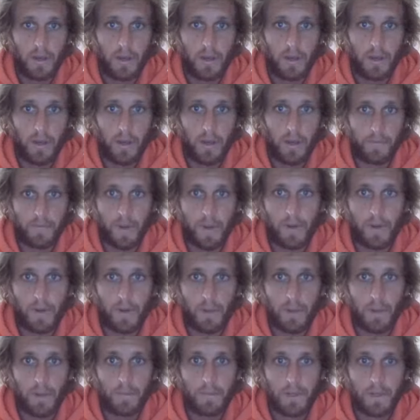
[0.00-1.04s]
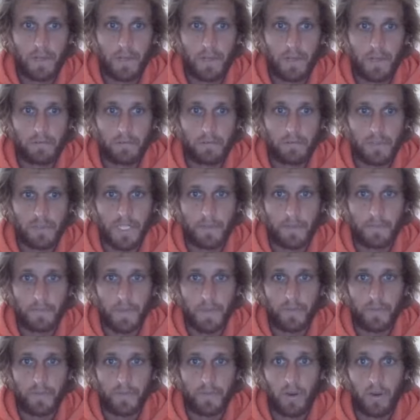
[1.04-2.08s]
I'm very open, clear, and
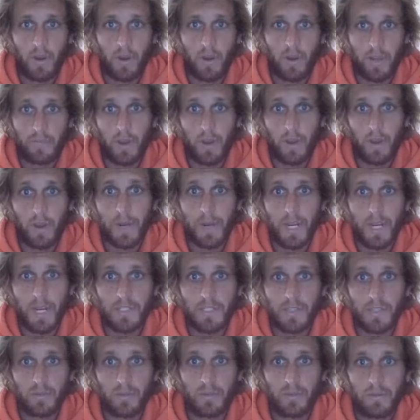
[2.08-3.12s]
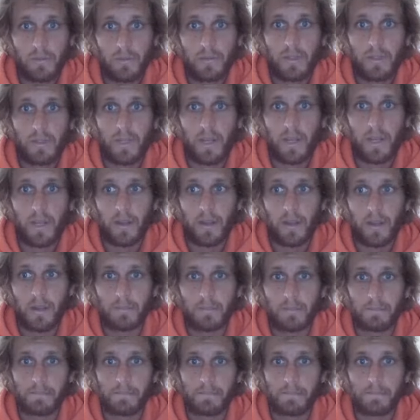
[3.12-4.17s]
receptive, and high vibrational.
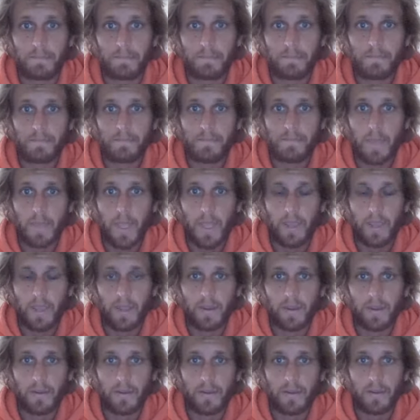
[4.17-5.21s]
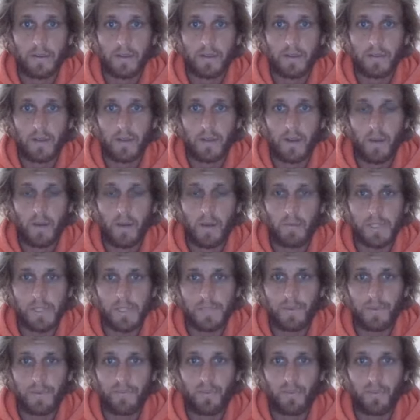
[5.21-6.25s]
Um, and I
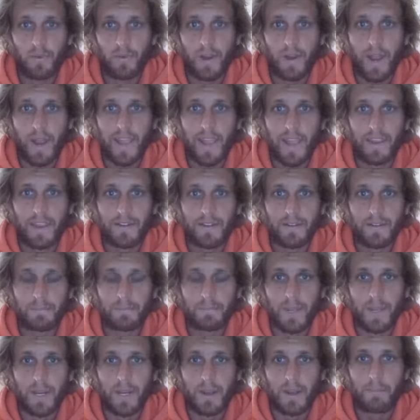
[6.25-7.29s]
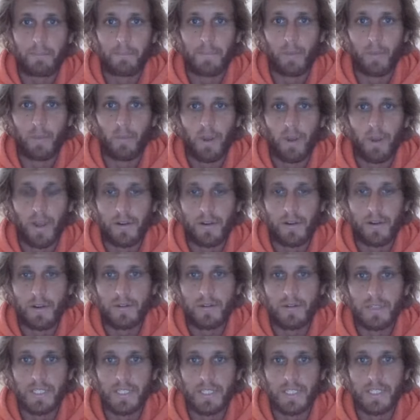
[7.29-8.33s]
was before I ate better, but what I
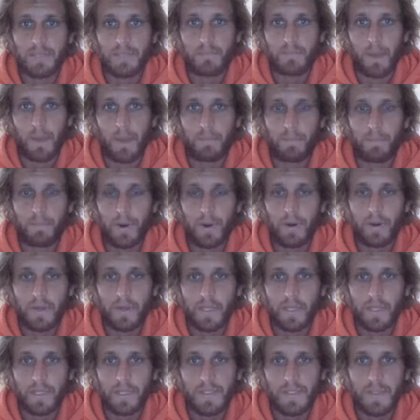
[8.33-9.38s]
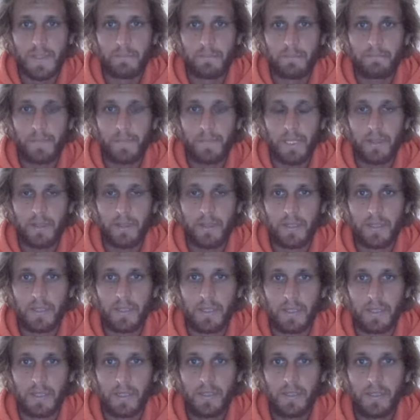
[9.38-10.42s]
noticed is my body's
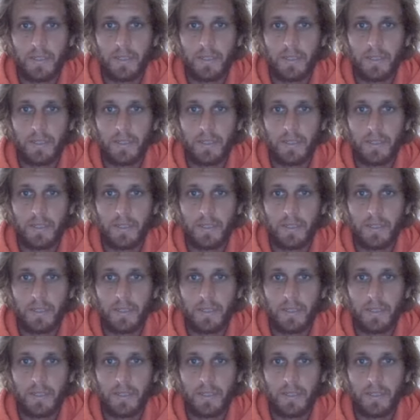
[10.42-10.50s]
ability